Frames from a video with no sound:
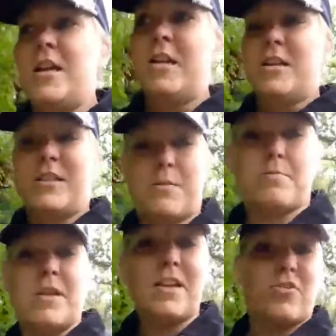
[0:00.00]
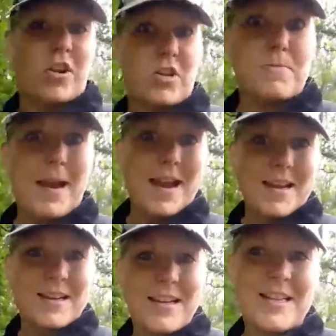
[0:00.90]
stretchy
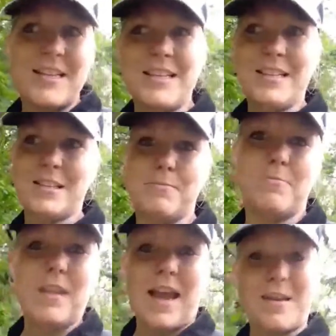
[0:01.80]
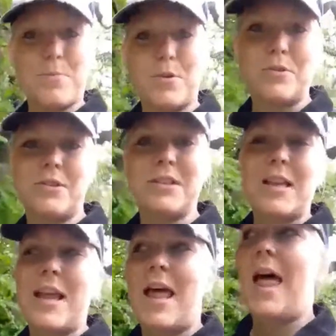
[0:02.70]
man, some animals,
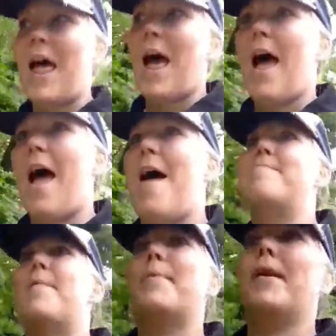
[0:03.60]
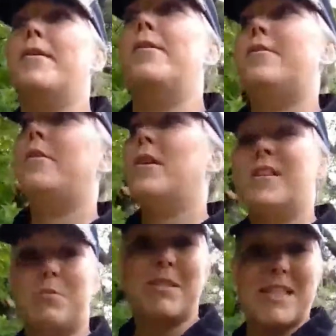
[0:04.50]
a balloon,
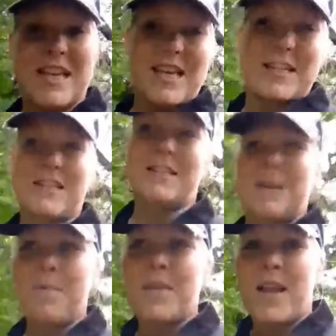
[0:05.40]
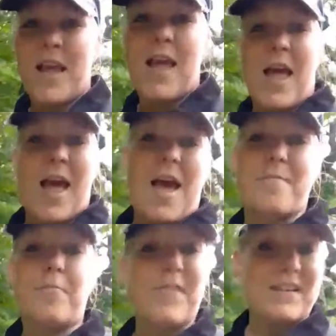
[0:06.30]
some stickers.
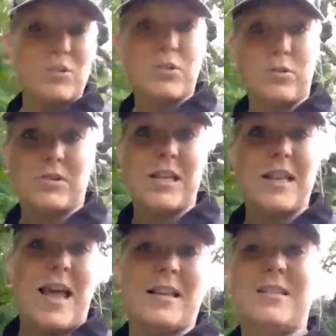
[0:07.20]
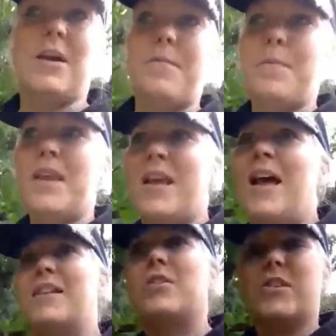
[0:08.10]
We've had all sorts in there. So
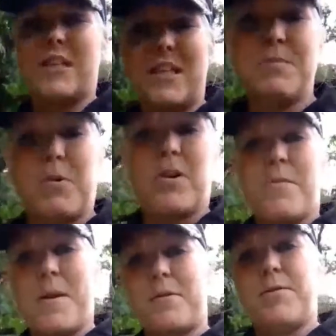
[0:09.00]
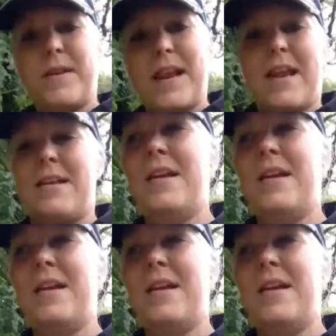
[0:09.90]
as long as it's small, it'll be able to fit in.